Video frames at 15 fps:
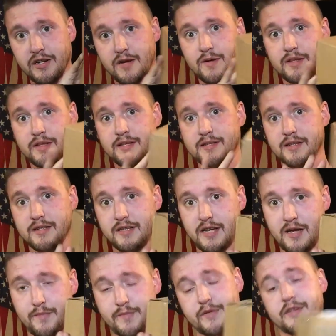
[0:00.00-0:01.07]
I want this on
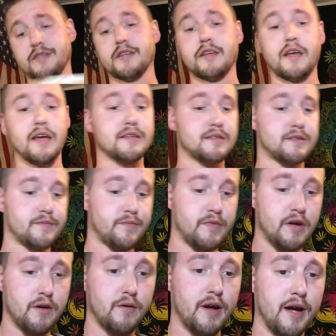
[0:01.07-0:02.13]
tape just in case.
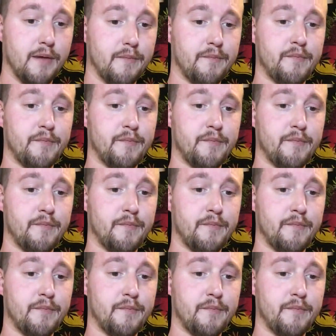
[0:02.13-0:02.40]
Okay.